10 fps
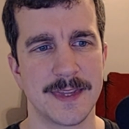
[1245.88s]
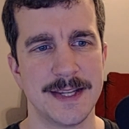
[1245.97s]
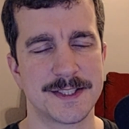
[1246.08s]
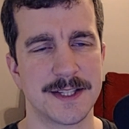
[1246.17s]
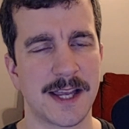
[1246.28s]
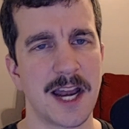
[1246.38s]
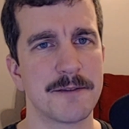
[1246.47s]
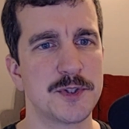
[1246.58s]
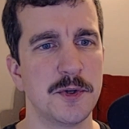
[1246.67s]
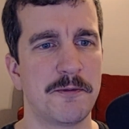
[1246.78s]
It's kind
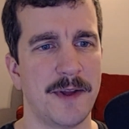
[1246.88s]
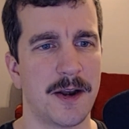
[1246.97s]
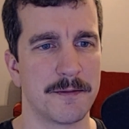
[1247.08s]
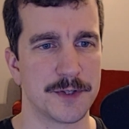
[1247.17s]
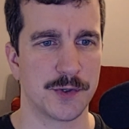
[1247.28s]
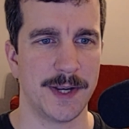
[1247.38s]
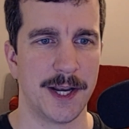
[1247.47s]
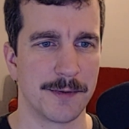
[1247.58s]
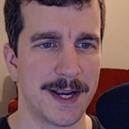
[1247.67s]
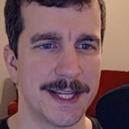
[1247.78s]
of too fair of a
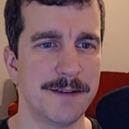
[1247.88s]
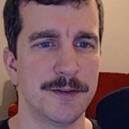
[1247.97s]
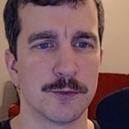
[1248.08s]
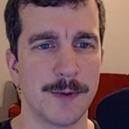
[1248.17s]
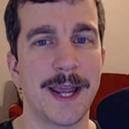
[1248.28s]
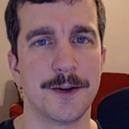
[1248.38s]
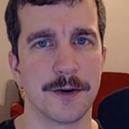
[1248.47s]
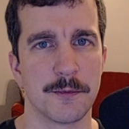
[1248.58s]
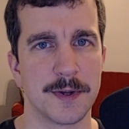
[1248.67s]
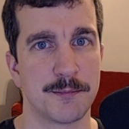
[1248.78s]
trade, right? Even
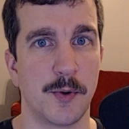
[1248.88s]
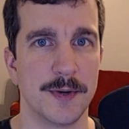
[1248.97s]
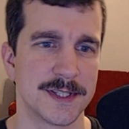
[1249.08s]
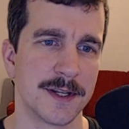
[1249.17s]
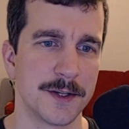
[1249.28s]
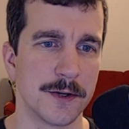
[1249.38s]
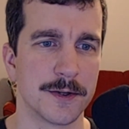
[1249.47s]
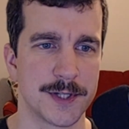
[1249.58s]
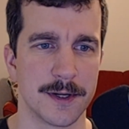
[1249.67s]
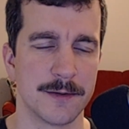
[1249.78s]
Raider with poison on
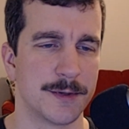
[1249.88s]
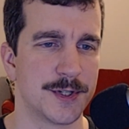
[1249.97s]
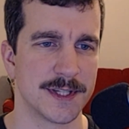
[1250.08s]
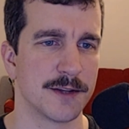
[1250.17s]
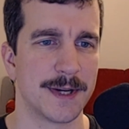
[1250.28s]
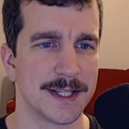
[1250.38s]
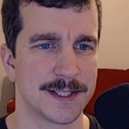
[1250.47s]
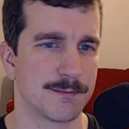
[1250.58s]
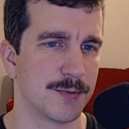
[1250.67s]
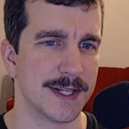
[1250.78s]
your turn, which is
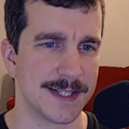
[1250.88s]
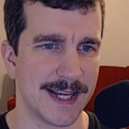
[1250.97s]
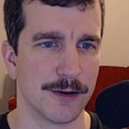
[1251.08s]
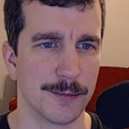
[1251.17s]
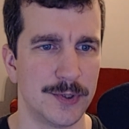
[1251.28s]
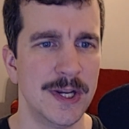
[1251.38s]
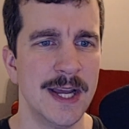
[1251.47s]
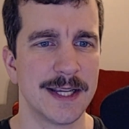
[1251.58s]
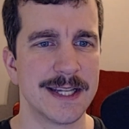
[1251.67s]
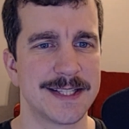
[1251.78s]
otherwise pretty terrible,
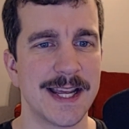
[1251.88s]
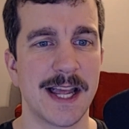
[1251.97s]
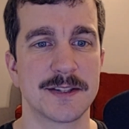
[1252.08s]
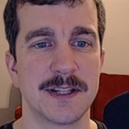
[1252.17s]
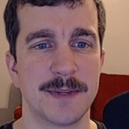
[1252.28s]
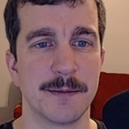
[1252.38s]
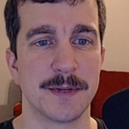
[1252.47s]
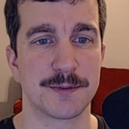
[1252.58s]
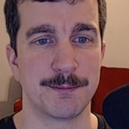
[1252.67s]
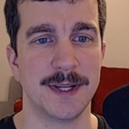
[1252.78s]
can take out something
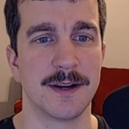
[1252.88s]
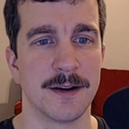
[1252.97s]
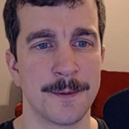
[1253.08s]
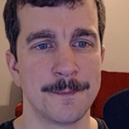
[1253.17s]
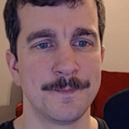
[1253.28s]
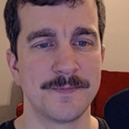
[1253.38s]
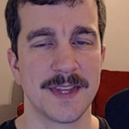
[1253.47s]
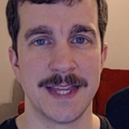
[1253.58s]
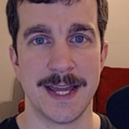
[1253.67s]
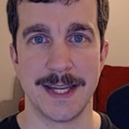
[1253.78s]
much bigger
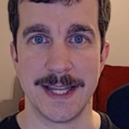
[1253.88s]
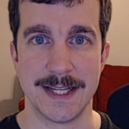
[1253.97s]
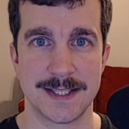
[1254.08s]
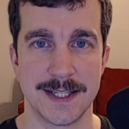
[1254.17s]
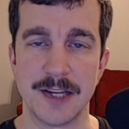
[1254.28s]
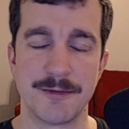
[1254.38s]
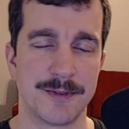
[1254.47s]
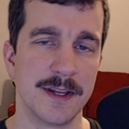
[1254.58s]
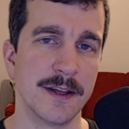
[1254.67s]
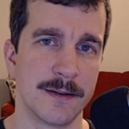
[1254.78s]
than it
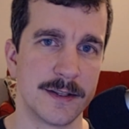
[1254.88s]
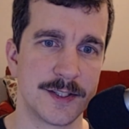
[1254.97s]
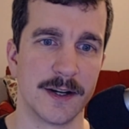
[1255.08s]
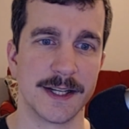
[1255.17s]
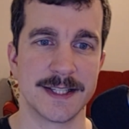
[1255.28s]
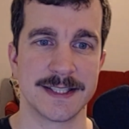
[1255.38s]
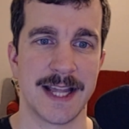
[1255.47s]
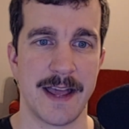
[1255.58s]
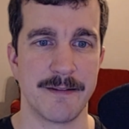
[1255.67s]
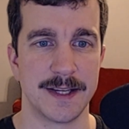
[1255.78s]
if the target doesn't
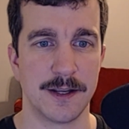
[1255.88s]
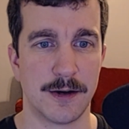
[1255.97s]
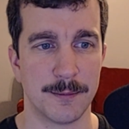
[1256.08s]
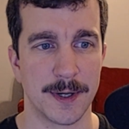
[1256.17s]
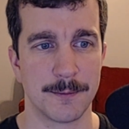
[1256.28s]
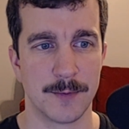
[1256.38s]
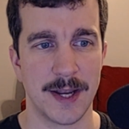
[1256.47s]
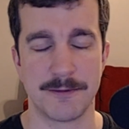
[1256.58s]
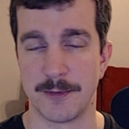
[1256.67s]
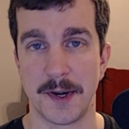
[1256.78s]
have any armor,
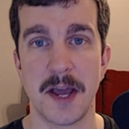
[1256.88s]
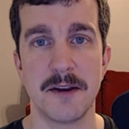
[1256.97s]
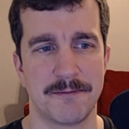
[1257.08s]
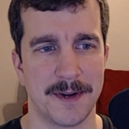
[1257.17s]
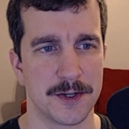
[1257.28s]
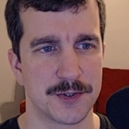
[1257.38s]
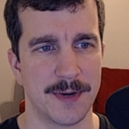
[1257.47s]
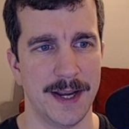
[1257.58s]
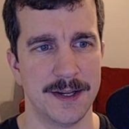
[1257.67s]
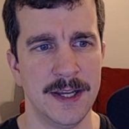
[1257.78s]
right? For an unfair
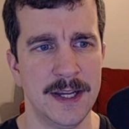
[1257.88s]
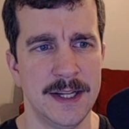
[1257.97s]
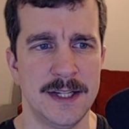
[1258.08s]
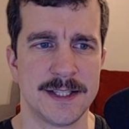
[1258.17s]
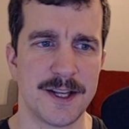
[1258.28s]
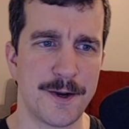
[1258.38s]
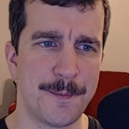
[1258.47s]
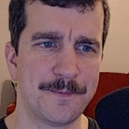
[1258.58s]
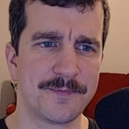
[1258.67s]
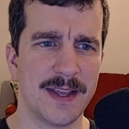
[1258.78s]
trade.
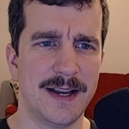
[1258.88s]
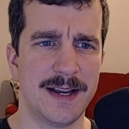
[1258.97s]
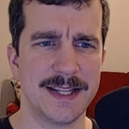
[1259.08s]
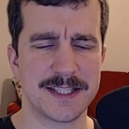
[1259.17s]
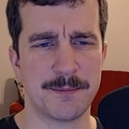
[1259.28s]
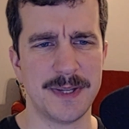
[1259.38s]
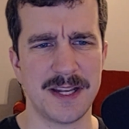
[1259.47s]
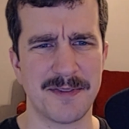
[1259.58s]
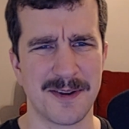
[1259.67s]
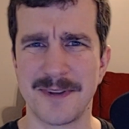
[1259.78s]
So it's a bit
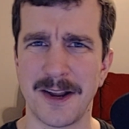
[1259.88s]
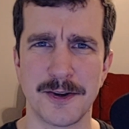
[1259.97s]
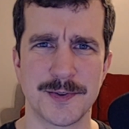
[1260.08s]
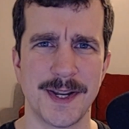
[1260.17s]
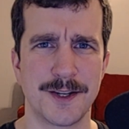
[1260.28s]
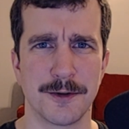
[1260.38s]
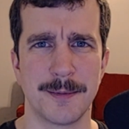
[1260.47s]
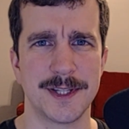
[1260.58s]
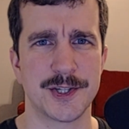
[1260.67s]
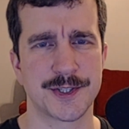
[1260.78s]
of a fair trade. You're
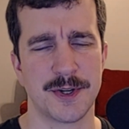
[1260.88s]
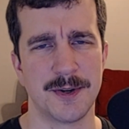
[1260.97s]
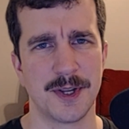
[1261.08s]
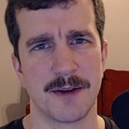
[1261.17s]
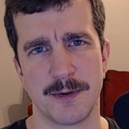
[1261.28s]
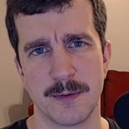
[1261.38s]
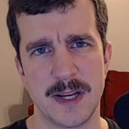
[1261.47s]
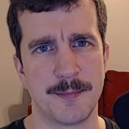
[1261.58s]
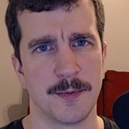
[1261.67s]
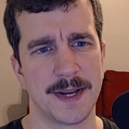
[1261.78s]
really just turning off a
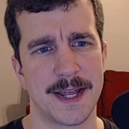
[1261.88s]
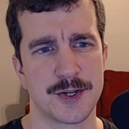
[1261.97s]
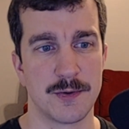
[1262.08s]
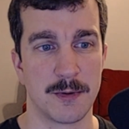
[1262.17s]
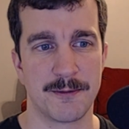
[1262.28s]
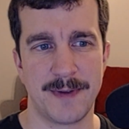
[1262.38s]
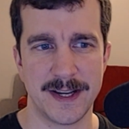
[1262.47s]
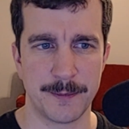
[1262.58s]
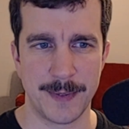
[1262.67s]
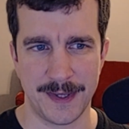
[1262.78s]
reap or an action or a
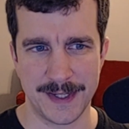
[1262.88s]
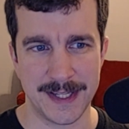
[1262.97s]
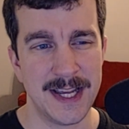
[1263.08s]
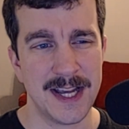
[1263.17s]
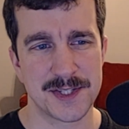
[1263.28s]
fight ability.